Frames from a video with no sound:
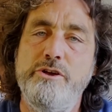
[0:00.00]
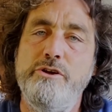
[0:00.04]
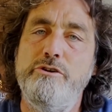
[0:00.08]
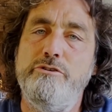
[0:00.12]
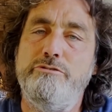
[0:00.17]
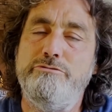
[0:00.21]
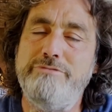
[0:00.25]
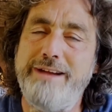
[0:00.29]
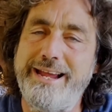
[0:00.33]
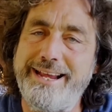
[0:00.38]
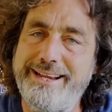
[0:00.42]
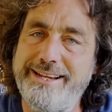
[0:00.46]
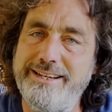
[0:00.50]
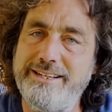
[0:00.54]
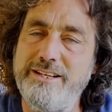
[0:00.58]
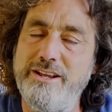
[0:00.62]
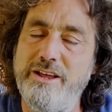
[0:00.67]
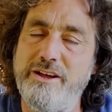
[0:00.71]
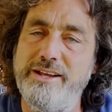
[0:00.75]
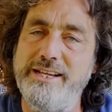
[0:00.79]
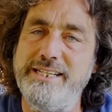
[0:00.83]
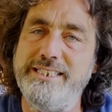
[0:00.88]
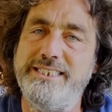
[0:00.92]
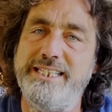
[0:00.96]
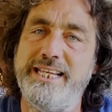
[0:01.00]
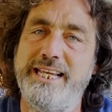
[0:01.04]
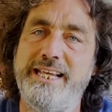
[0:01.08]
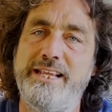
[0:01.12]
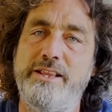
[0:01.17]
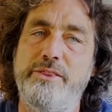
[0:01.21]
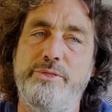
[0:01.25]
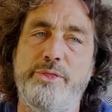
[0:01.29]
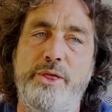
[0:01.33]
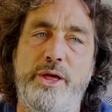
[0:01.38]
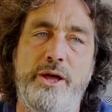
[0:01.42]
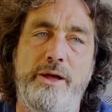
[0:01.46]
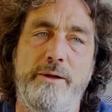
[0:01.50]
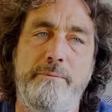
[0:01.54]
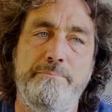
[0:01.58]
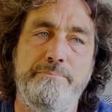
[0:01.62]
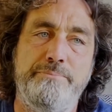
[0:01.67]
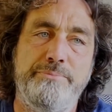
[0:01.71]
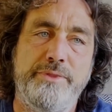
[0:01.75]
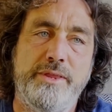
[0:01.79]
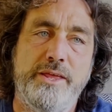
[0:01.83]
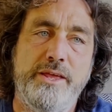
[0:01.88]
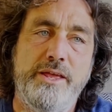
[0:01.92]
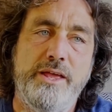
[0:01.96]
recognizing that
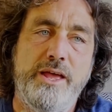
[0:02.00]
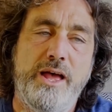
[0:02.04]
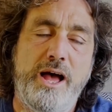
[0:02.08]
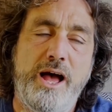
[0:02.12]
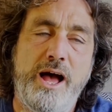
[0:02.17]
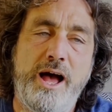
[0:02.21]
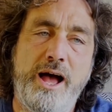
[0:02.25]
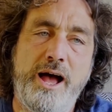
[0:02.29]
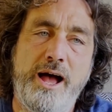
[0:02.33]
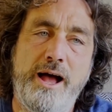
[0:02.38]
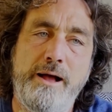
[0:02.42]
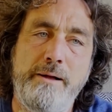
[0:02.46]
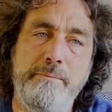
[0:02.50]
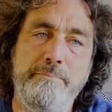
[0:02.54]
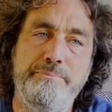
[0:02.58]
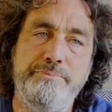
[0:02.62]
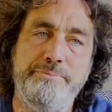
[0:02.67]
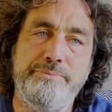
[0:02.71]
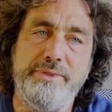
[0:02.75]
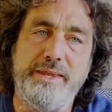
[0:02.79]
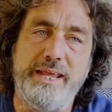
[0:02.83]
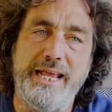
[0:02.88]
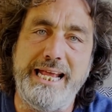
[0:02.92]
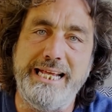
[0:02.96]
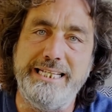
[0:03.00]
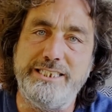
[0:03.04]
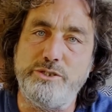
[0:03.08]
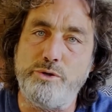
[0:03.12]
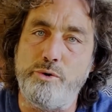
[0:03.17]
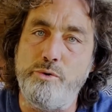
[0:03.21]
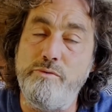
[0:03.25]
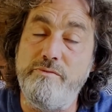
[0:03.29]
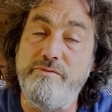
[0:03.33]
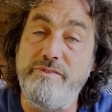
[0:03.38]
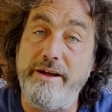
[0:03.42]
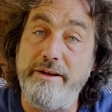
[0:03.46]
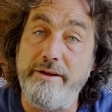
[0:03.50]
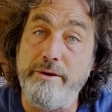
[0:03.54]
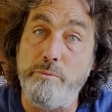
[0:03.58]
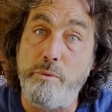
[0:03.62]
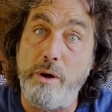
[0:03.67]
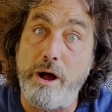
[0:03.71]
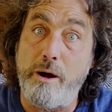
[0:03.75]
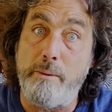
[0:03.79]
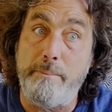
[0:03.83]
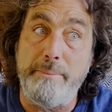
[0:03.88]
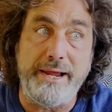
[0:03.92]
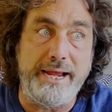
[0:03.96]
um, it's all very
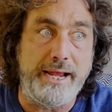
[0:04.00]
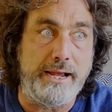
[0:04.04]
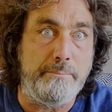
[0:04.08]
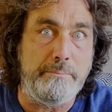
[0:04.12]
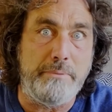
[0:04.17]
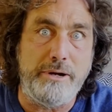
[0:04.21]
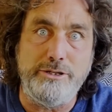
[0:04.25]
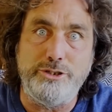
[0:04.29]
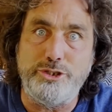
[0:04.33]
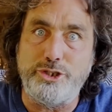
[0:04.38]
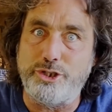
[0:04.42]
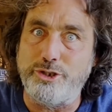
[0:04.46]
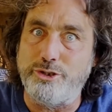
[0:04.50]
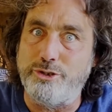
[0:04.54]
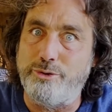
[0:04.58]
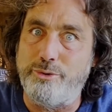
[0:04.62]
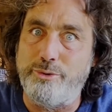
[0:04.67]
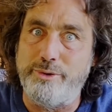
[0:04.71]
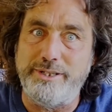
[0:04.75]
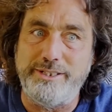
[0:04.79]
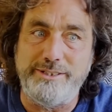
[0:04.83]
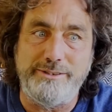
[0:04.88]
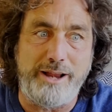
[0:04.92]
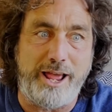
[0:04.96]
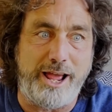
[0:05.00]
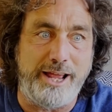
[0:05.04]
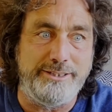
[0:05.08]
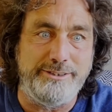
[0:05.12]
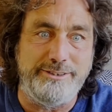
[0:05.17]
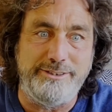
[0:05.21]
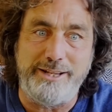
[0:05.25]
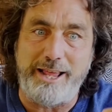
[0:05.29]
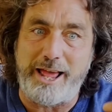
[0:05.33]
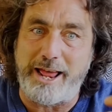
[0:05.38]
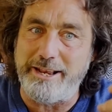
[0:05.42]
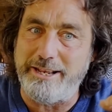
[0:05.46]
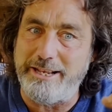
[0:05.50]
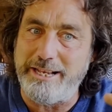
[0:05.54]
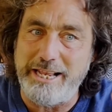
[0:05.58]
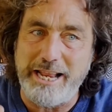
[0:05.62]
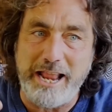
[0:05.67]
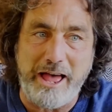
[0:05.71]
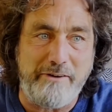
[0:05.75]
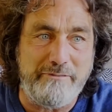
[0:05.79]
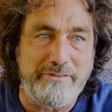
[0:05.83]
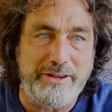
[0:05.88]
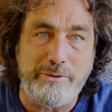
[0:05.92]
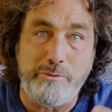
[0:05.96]
well being emotional and, and, and
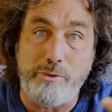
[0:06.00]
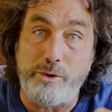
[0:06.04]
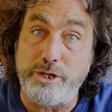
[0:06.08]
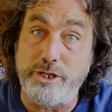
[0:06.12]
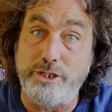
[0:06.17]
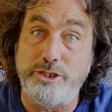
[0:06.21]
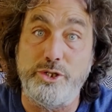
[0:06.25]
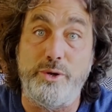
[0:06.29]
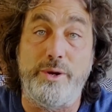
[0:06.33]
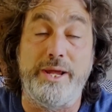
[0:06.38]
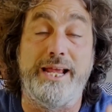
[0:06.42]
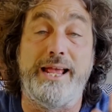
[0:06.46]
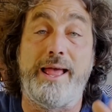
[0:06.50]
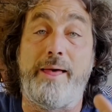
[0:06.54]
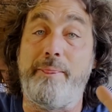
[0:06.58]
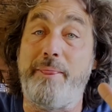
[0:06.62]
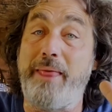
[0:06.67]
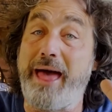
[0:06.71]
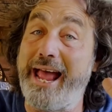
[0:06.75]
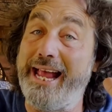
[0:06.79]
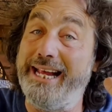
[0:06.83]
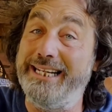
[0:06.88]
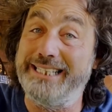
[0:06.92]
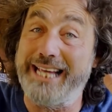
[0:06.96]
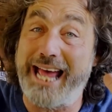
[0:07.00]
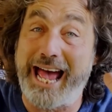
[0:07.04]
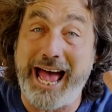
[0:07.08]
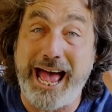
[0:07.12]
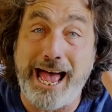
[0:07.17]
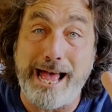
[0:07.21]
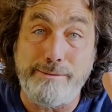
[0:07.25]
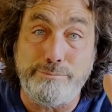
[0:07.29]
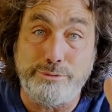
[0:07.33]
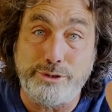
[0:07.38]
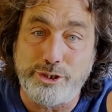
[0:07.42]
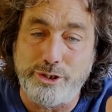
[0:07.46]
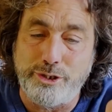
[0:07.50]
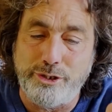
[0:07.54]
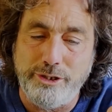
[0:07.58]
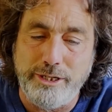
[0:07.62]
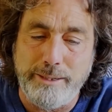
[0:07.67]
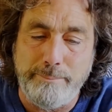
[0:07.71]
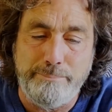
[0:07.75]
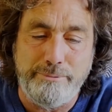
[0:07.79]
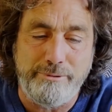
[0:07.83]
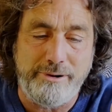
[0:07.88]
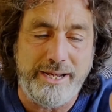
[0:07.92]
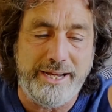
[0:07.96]
loving what you're doing. And that is
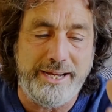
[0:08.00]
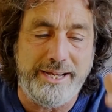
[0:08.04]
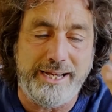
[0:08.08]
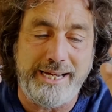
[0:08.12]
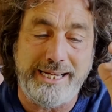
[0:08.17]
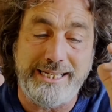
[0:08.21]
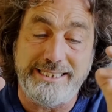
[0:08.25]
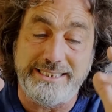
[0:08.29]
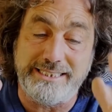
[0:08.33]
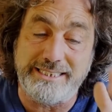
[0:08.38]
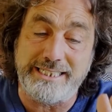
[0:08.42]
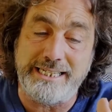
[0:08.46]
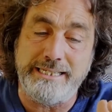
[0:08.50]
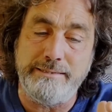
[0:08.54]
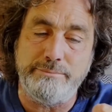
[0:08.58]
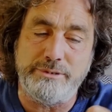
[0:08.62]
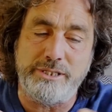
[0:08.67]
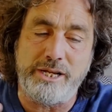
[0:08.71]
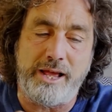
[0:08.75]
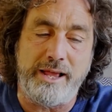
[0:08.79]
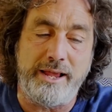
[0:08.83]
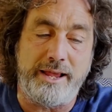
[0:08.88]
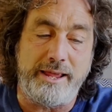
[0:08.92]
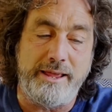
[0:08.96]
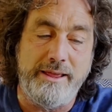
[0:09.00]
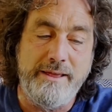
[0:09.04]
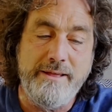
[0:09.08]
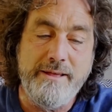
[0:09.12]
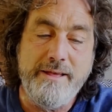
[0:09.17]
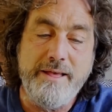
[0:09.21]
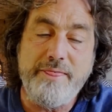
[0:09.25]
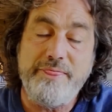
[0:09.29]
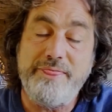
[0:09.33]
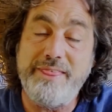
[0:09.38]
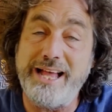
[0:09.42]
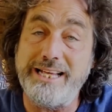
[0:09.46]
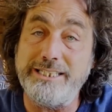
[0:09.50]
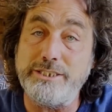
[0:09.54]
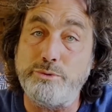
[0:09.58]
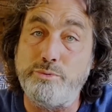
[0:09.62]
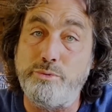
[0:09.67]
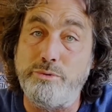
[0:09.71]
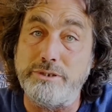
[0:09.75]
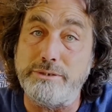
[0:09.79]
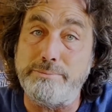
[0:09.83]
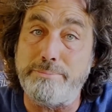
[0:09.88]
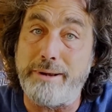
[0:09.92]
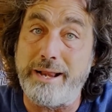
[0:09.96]
absolutely brilliant. And it seems like that's
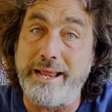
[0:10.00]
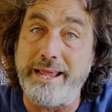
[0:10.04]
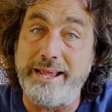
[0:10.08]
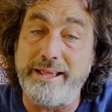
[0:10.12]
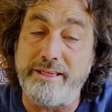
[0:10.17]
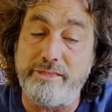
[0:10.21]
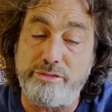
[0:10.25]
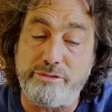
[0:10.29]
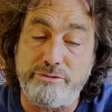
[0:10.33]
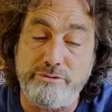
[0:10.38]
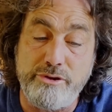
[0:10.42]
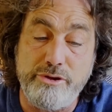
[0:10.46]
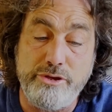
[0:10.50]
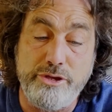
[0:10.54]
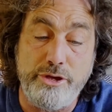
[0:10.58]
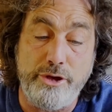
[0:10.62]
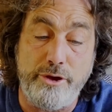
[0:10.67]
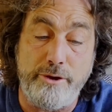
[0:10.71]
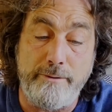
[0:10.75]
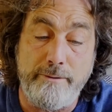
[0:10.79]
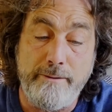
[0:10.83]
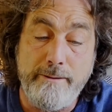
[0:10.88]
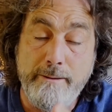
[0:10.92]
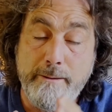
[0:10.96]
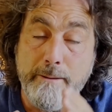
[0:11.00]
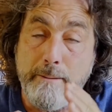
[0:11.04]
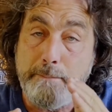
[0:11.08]
what's playing through you.